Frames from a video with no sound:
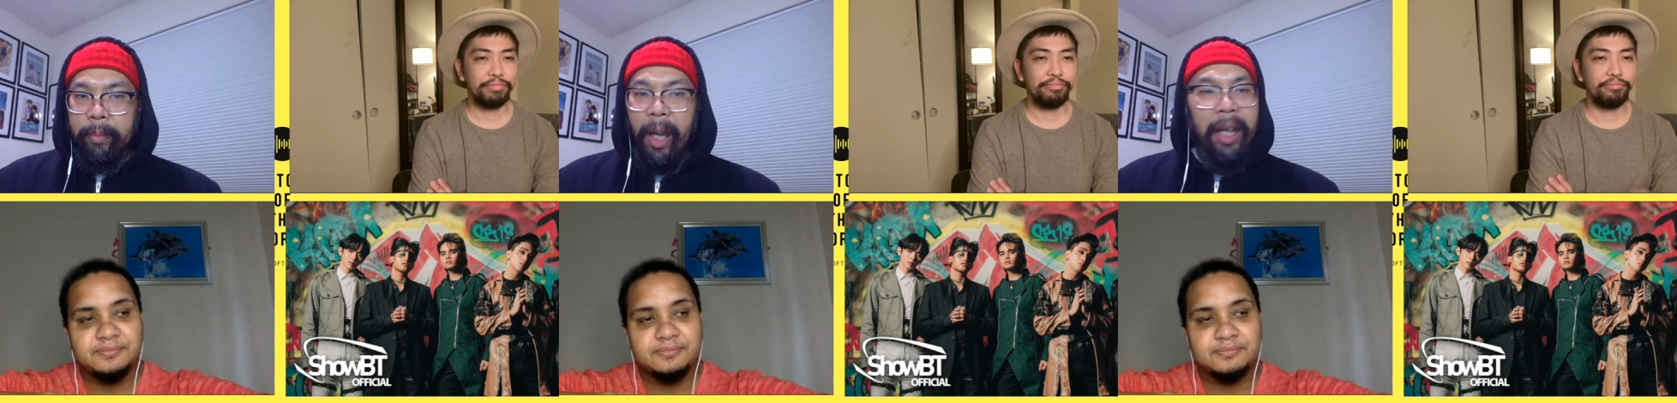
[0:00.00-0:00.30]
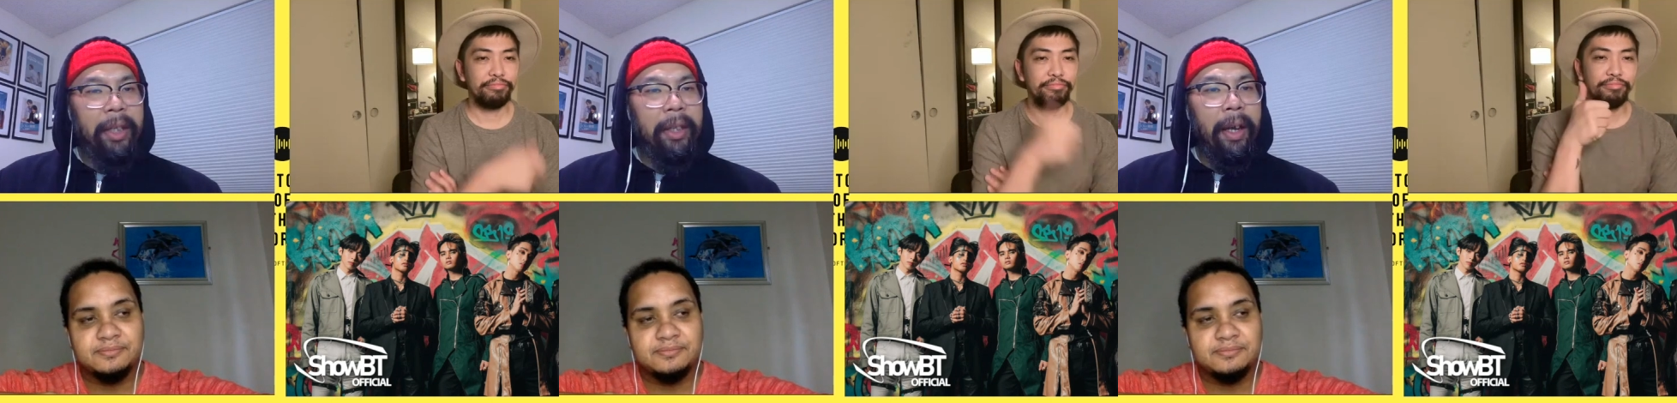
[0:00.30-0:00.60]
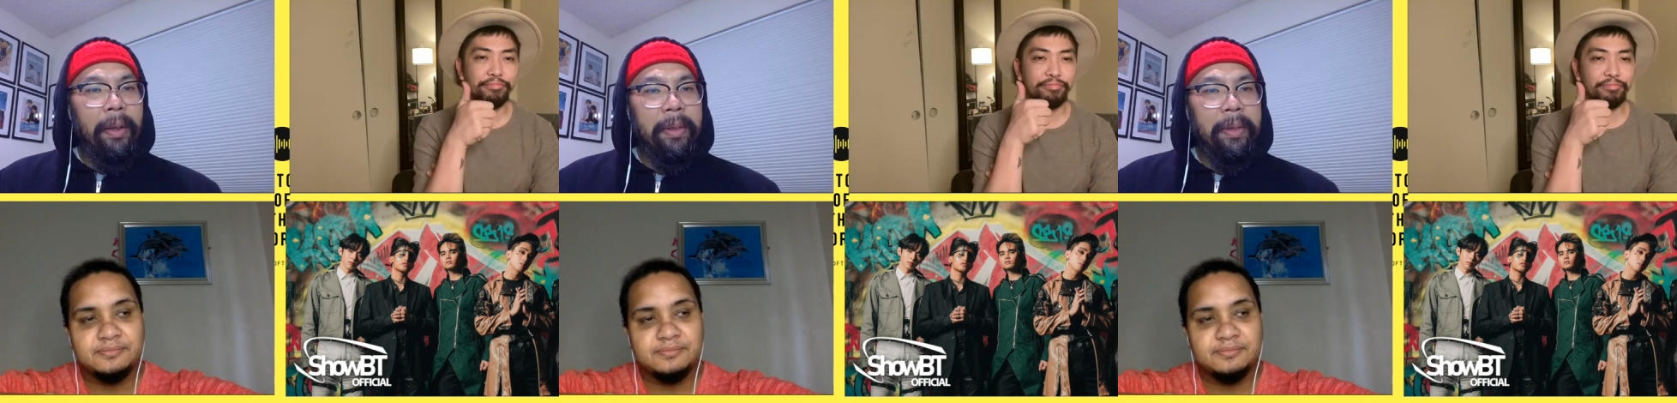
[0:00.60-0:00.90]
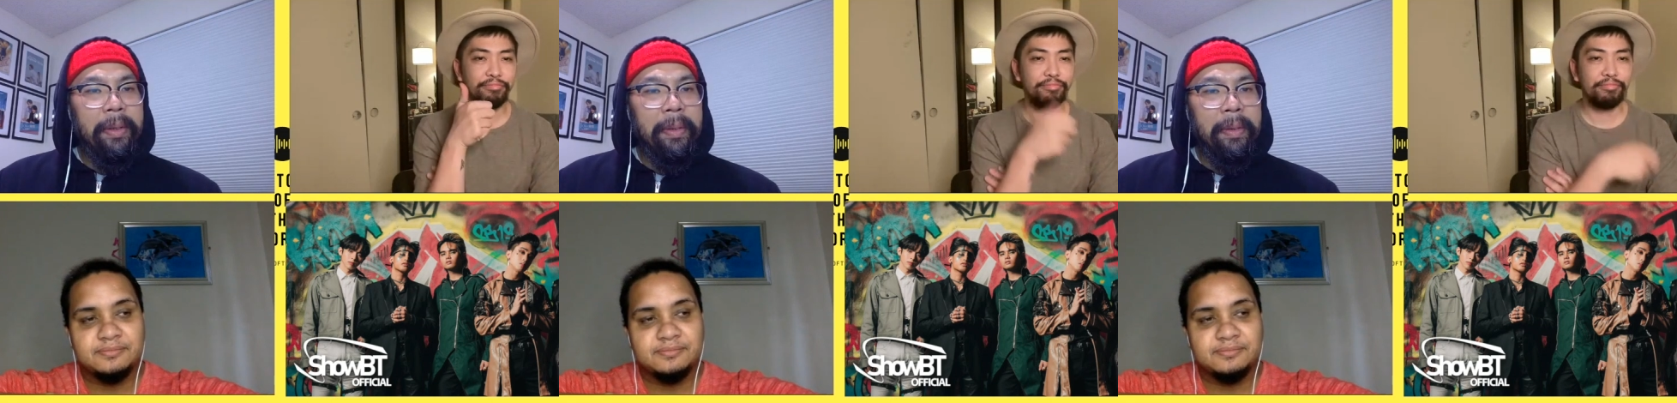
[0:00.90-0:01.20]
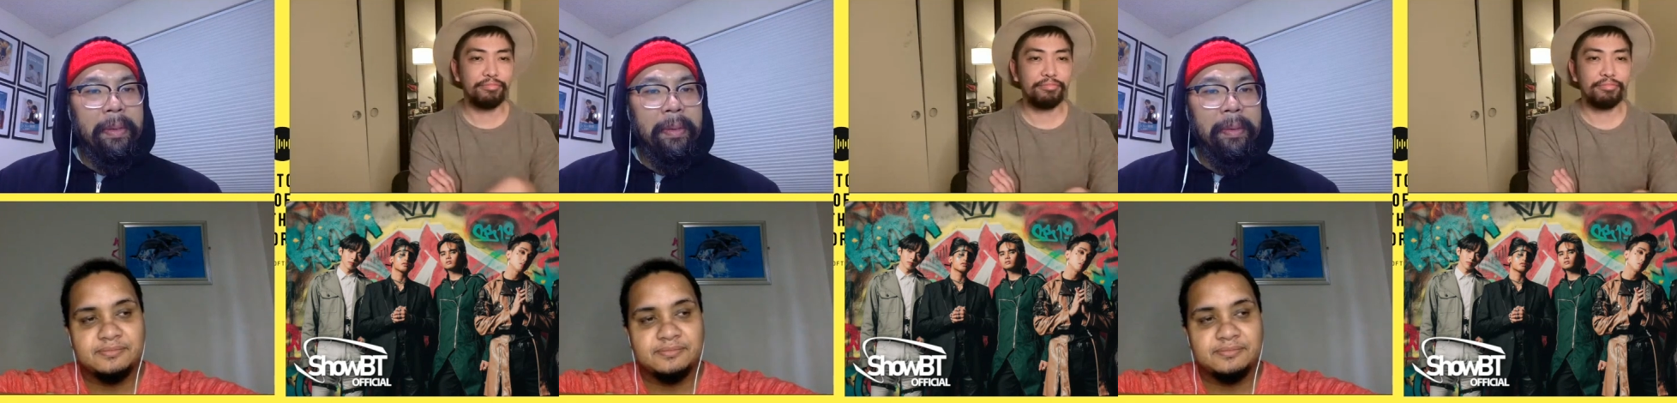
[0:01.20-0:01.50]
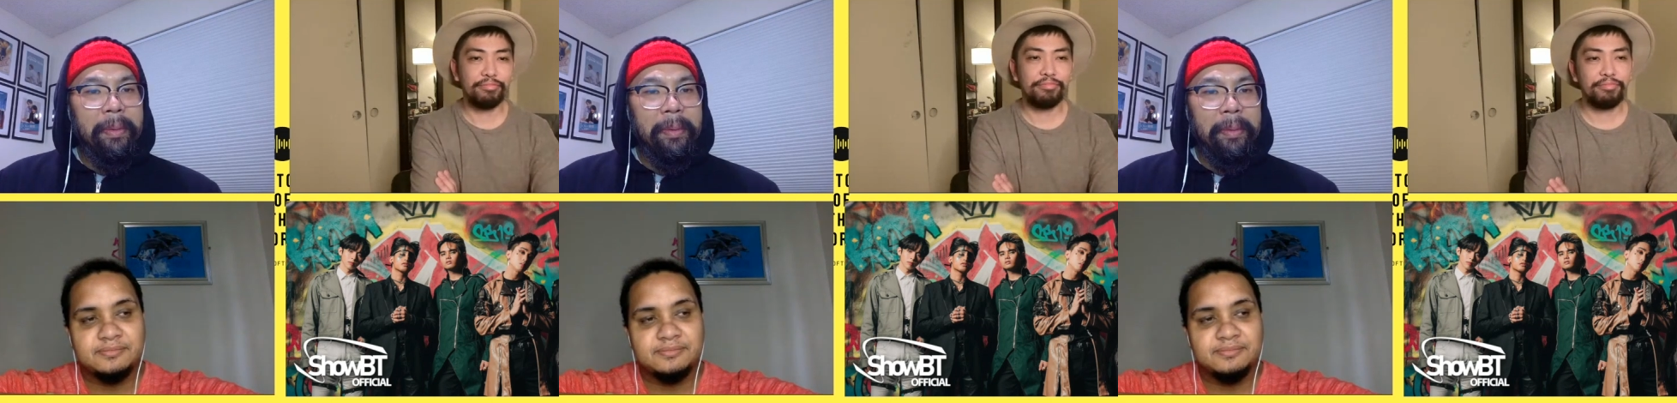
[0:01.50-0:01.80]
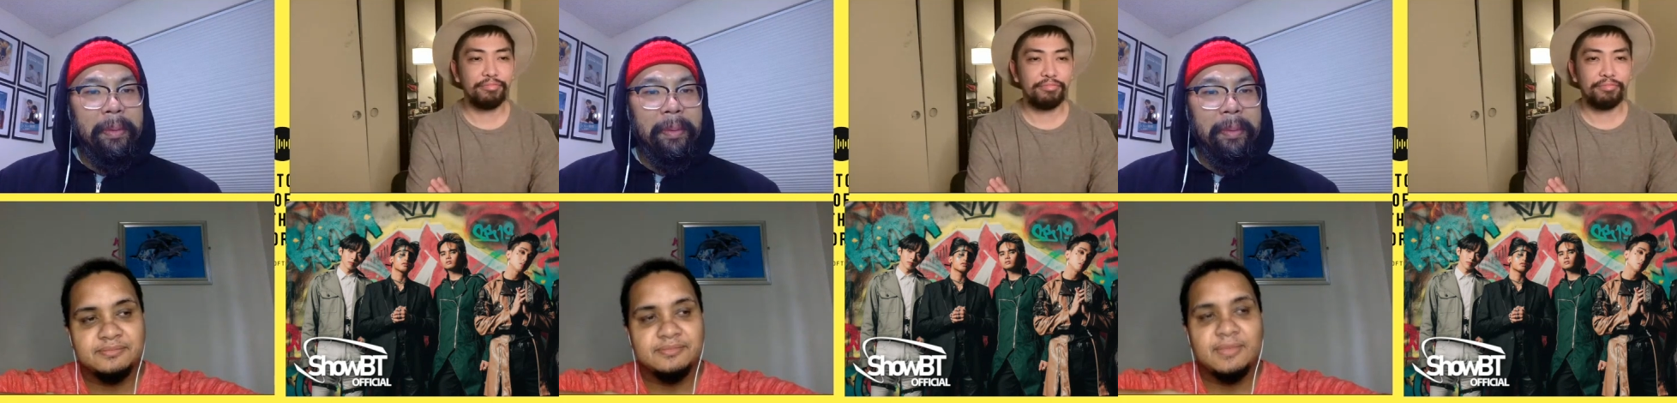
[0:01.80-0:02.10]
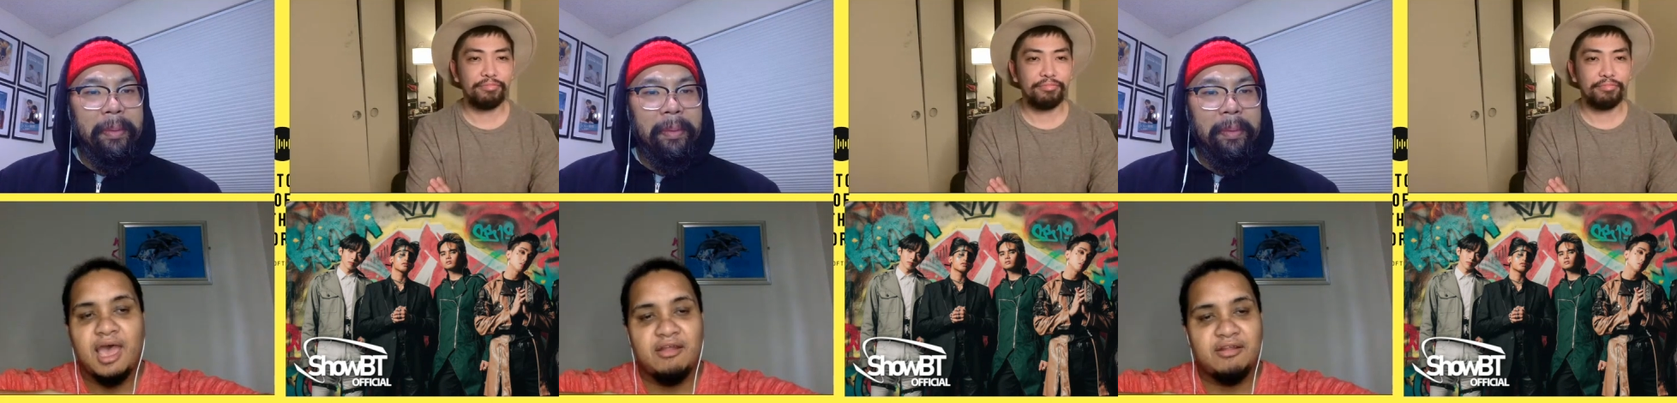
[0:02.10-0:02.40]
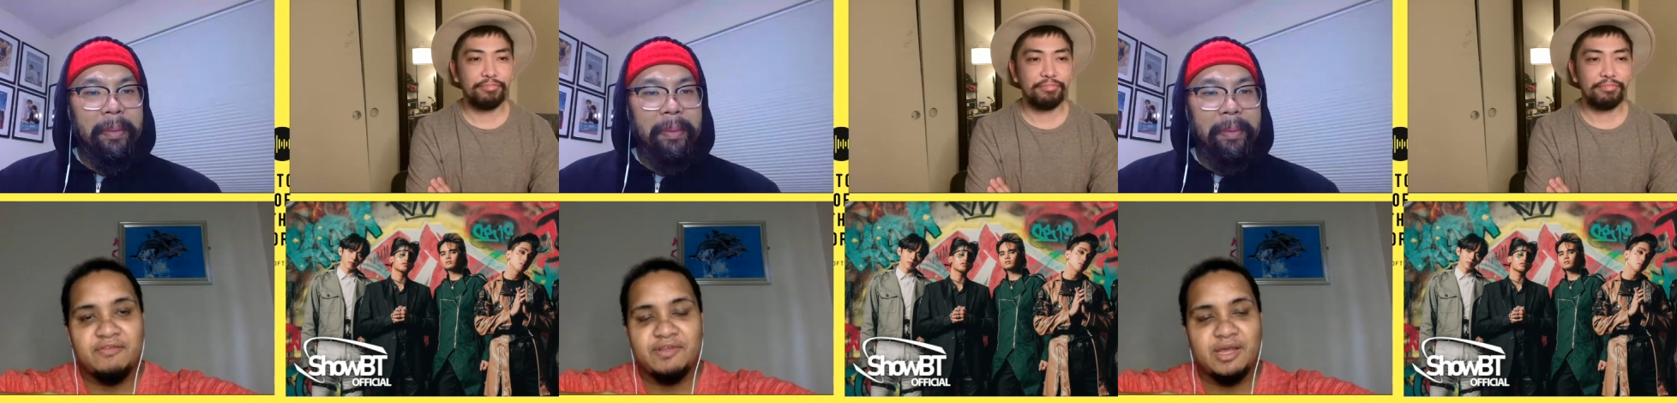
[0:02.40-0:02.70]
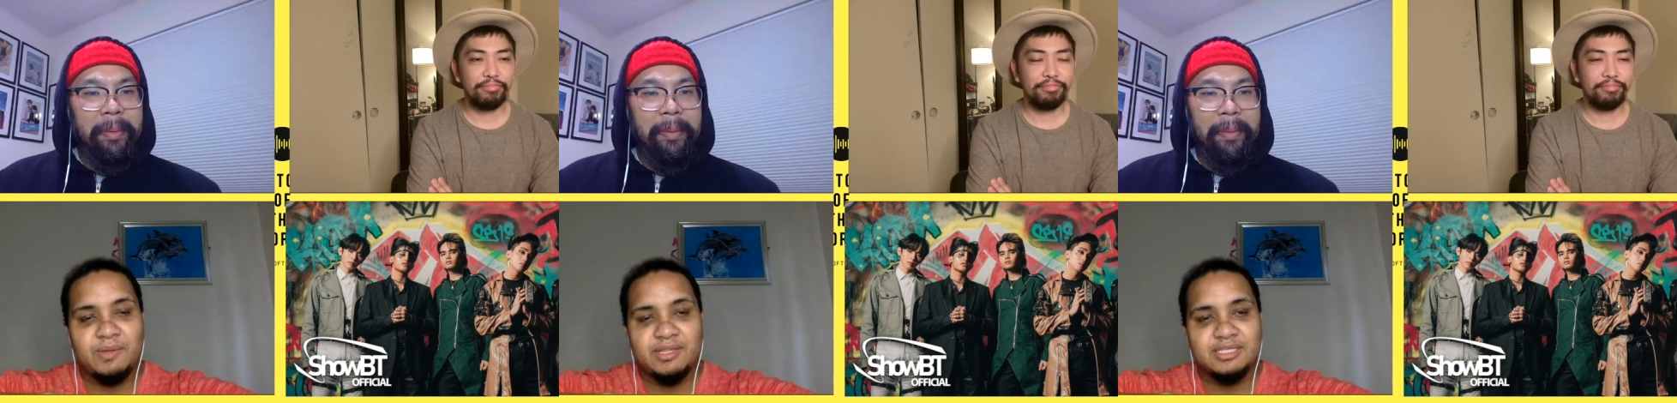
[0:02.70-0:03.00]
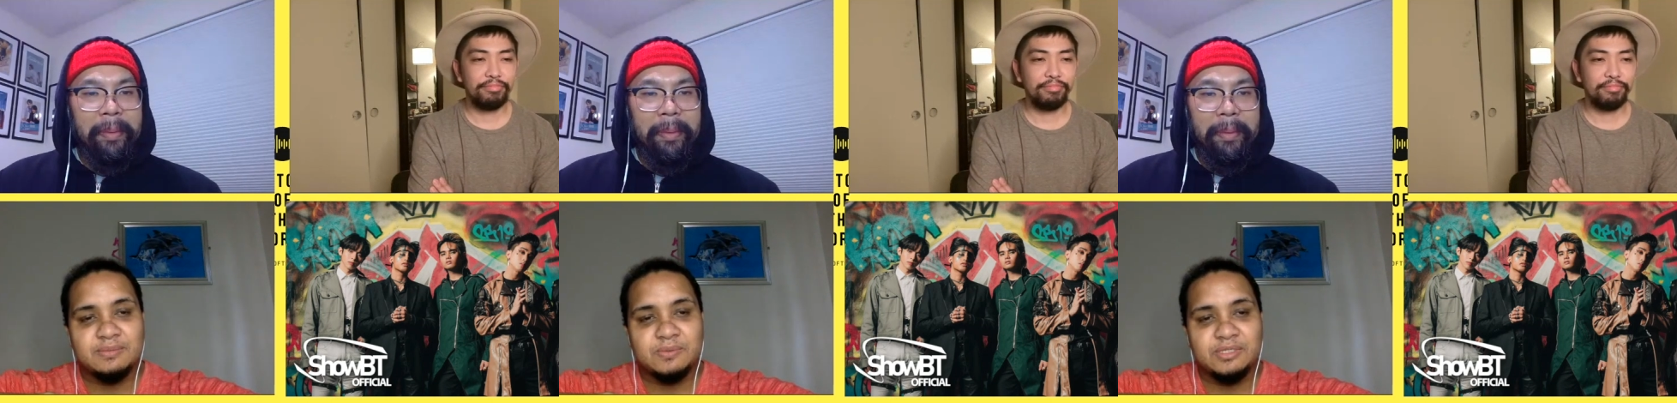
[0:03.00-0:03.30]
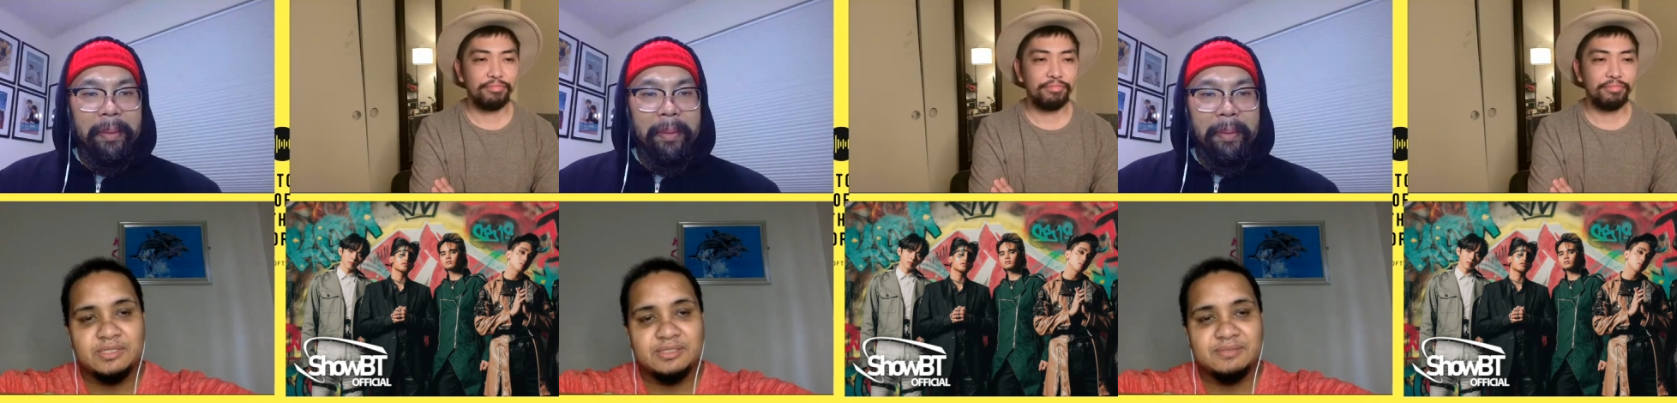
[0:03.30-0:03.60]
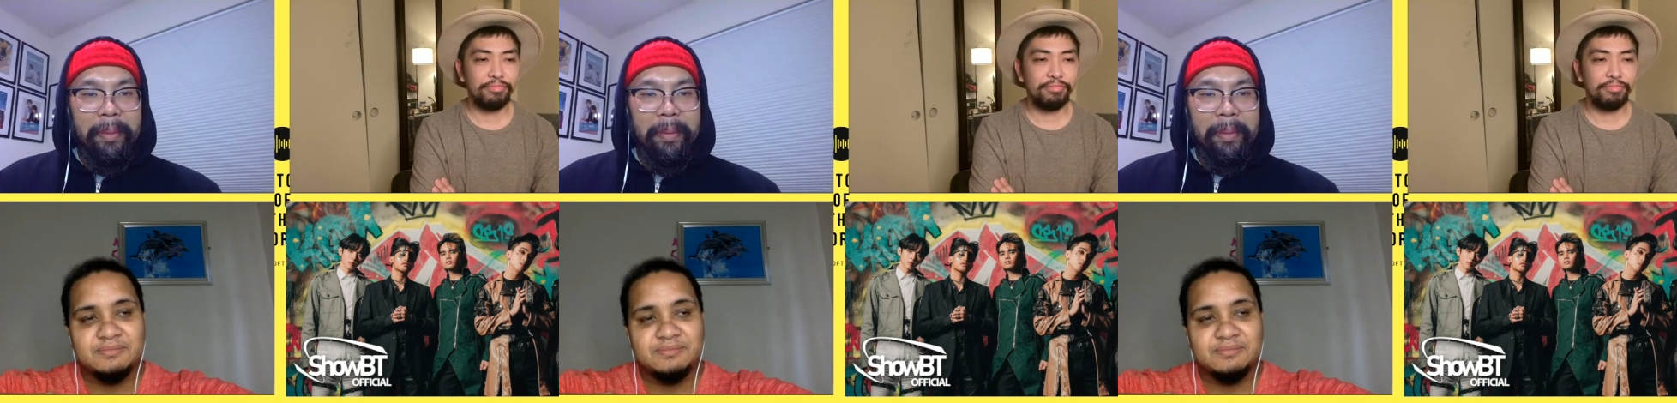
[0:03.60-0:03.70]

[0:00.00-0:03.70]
Speaker 1: Anything else?
Speaker 2: I don't even know at this point.